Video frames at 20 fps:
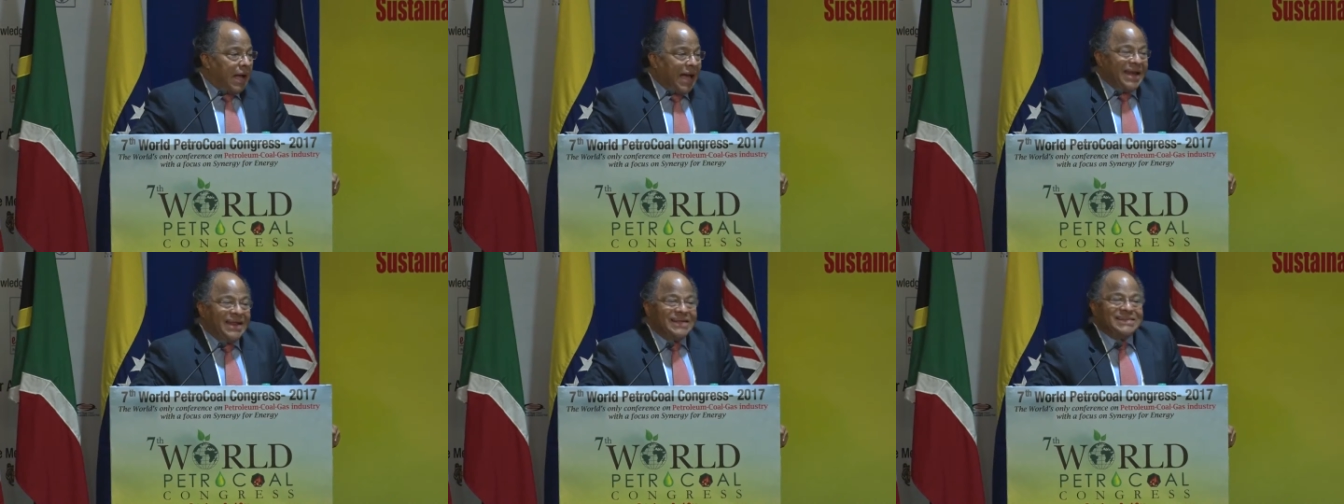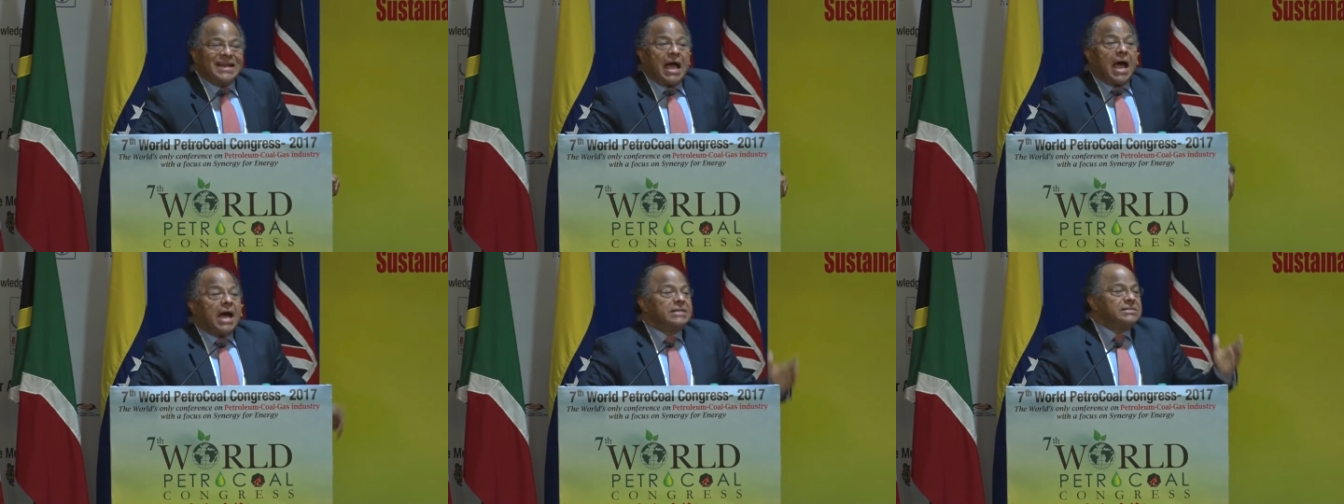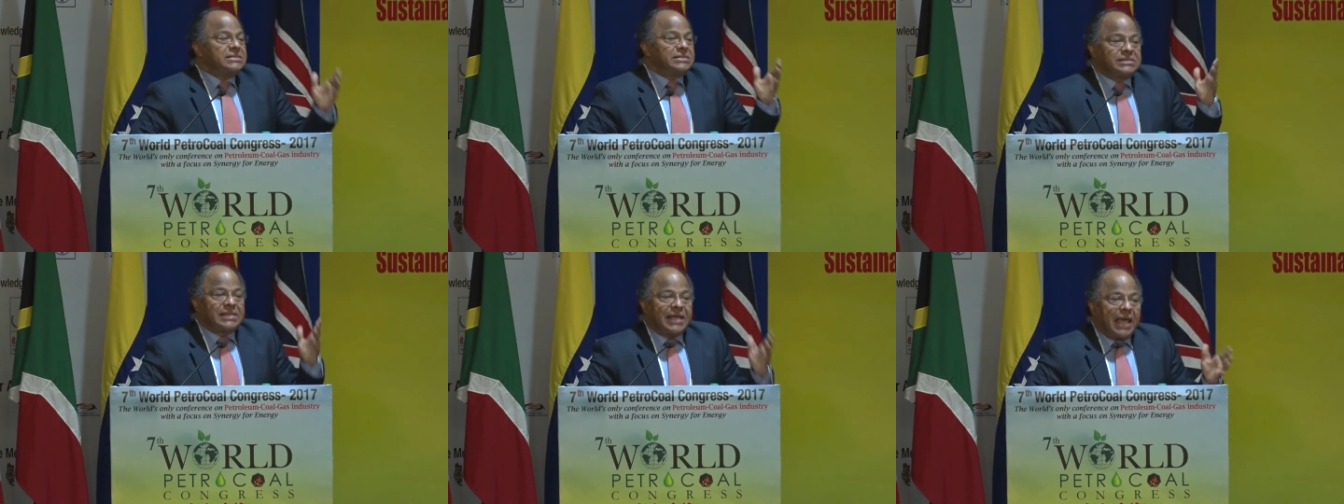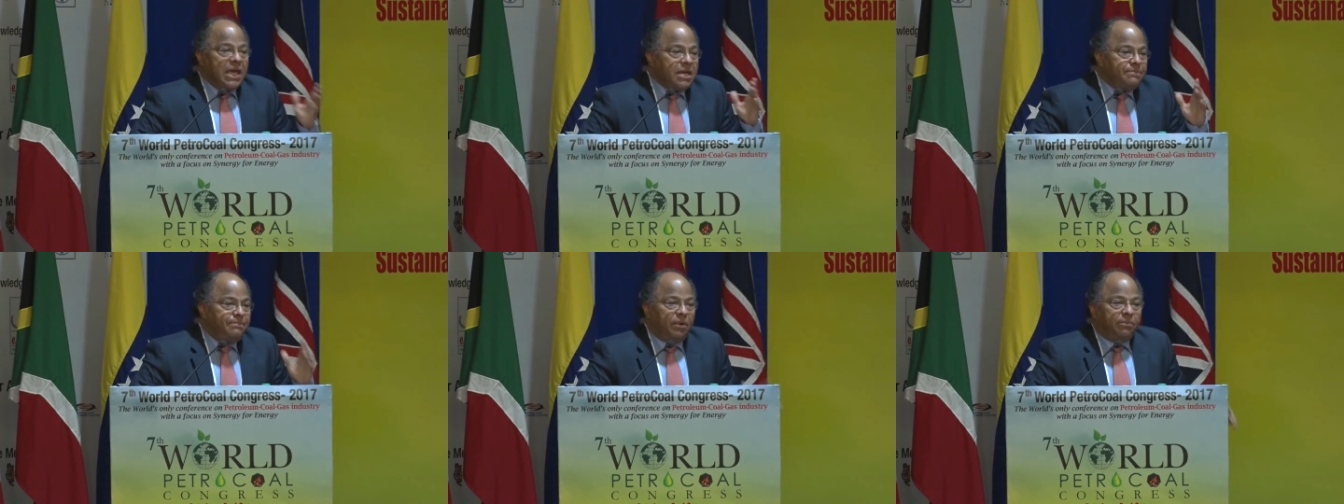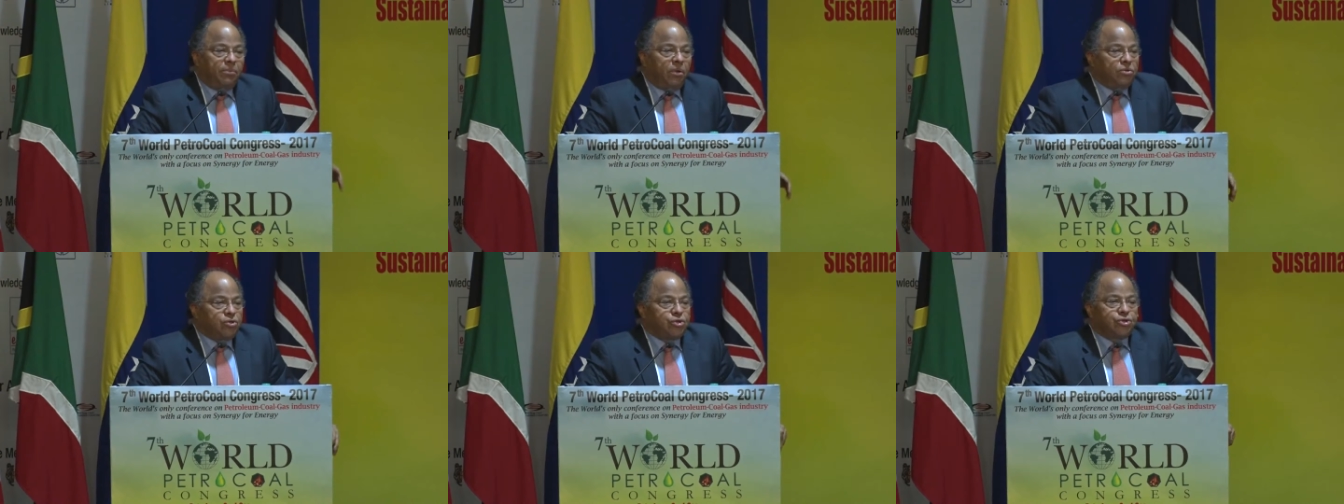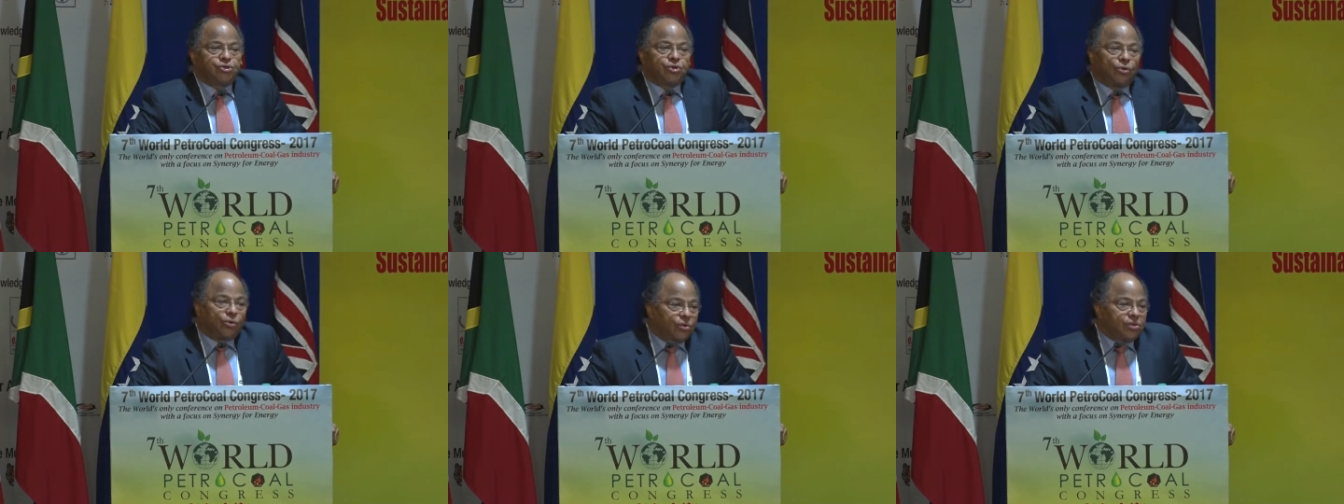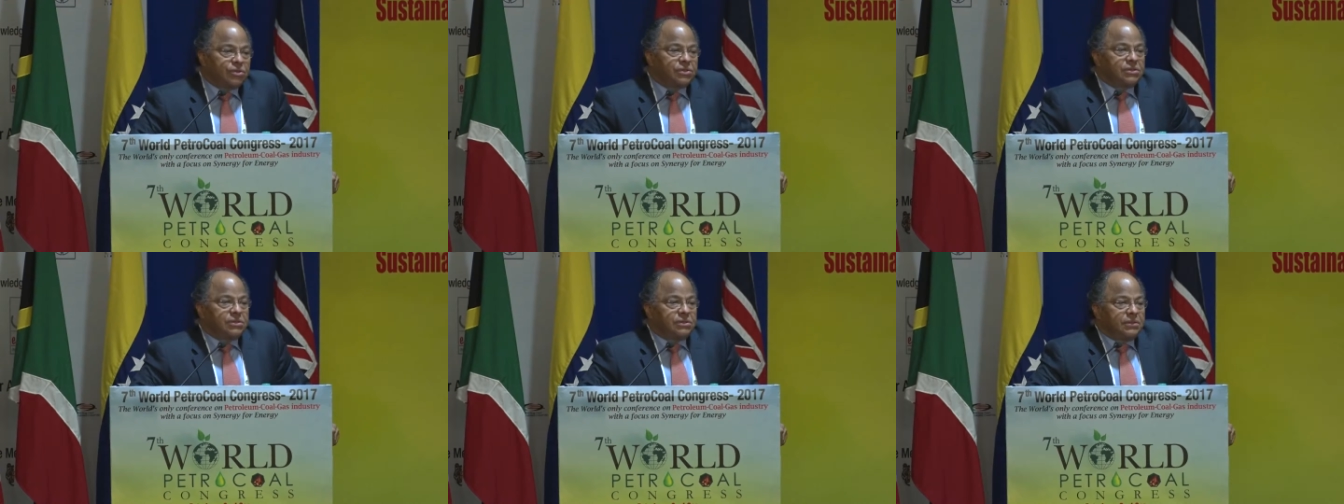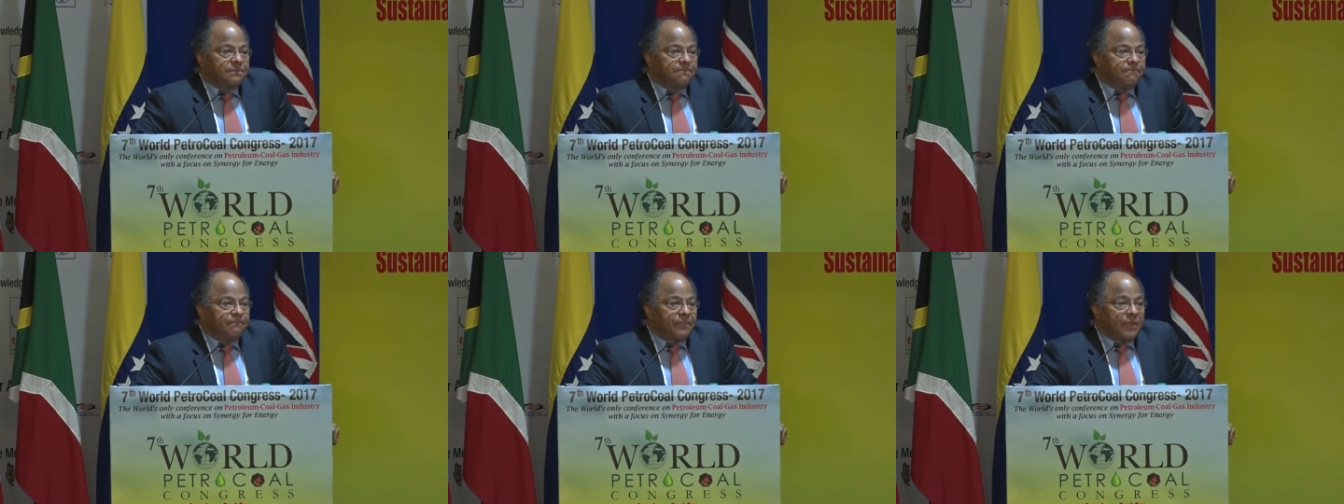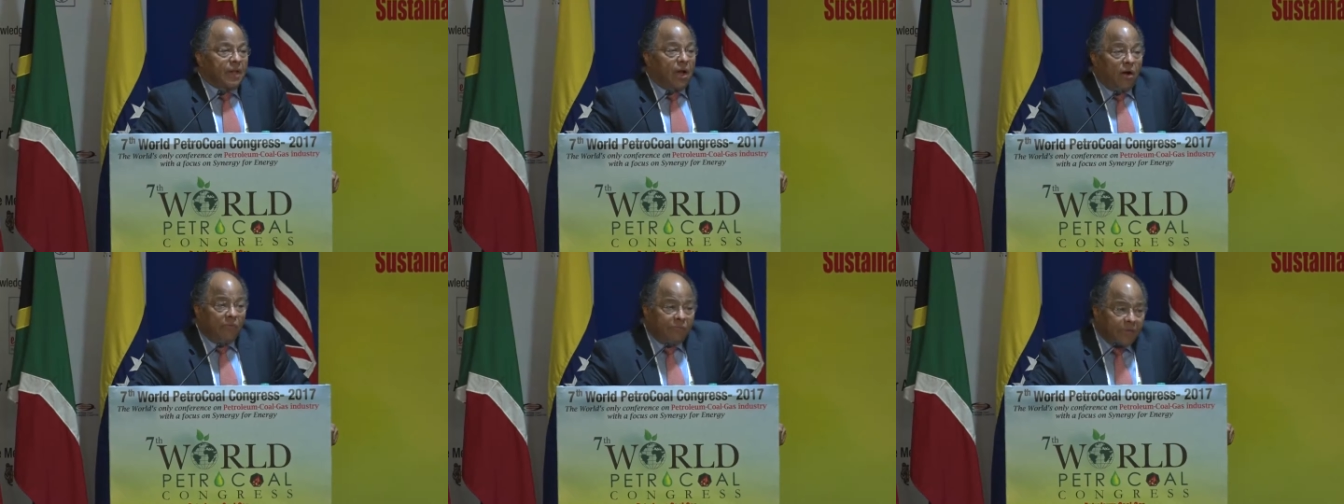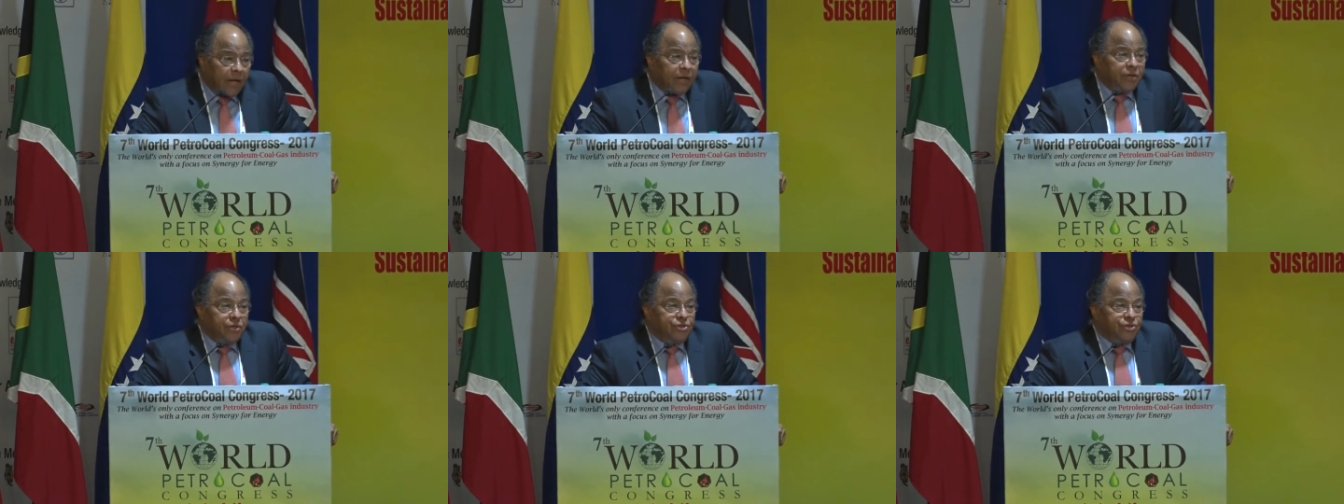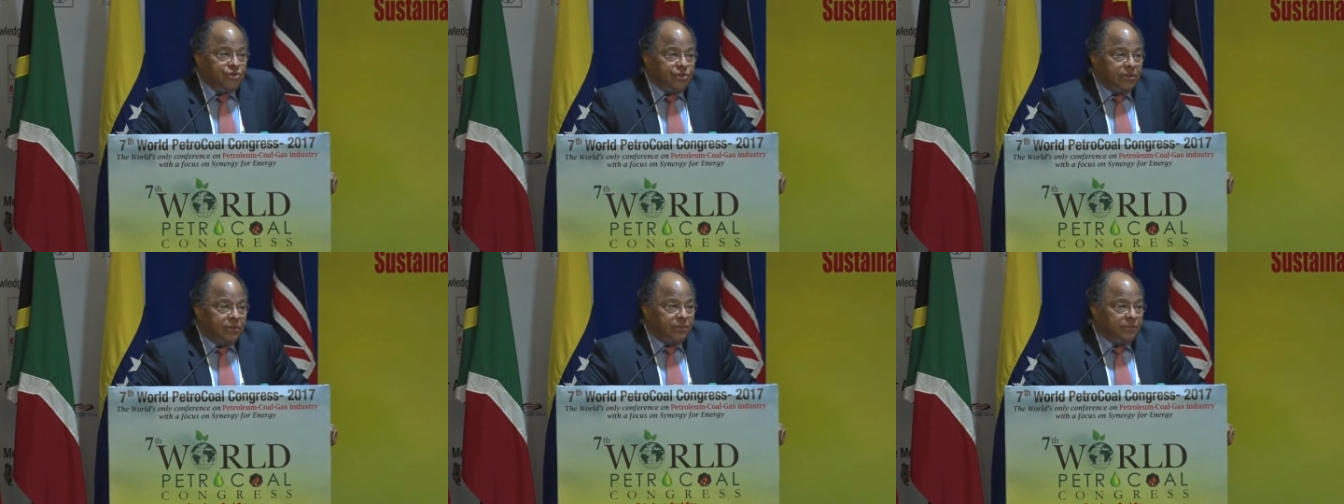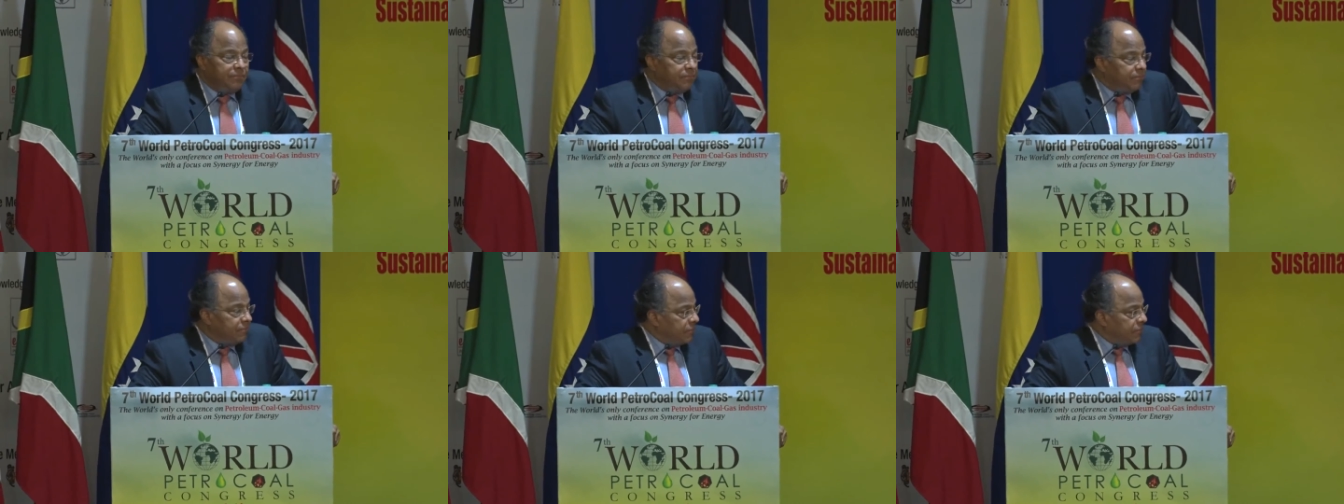an unescapable source of energy.